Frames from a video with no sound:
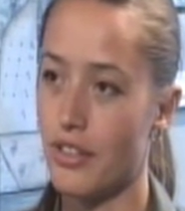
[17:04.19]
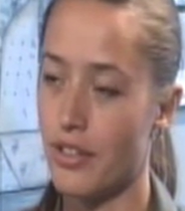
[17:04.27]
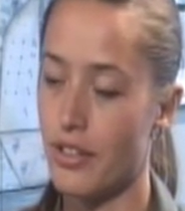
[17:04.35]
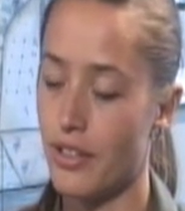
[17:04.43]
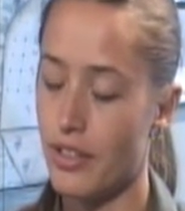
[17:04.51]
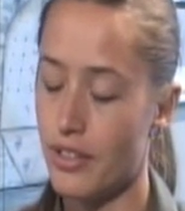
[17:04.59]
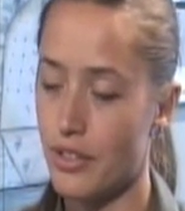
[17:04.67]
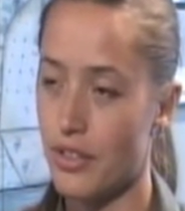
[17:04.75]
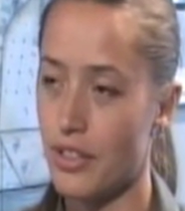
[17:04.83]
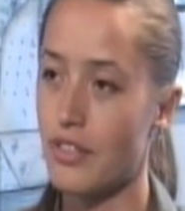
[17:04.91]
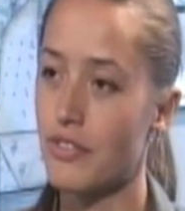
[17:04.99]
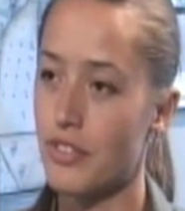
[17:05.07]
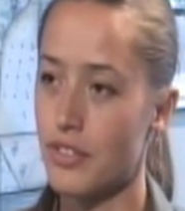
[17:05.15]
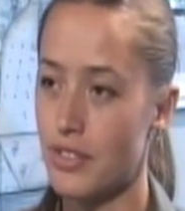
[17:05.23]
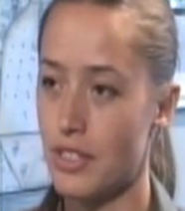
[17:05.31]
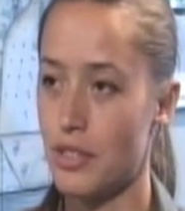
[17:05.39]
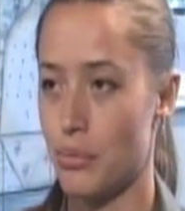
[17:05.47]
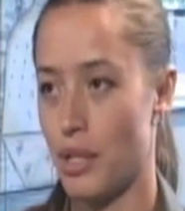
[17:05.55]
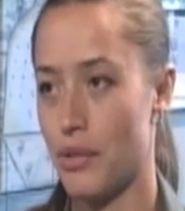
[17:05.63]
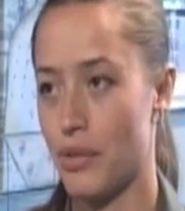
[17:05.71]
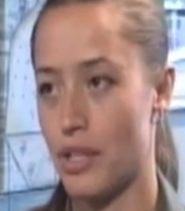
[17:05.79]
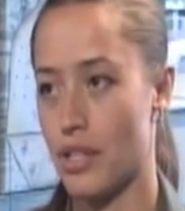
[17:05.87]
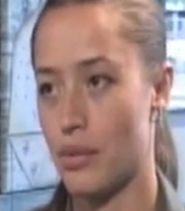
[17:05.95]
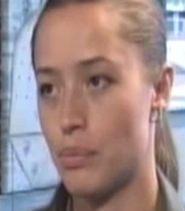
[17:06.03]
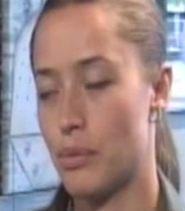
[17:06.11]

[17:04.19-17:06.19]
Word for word: or sort of influence in my work,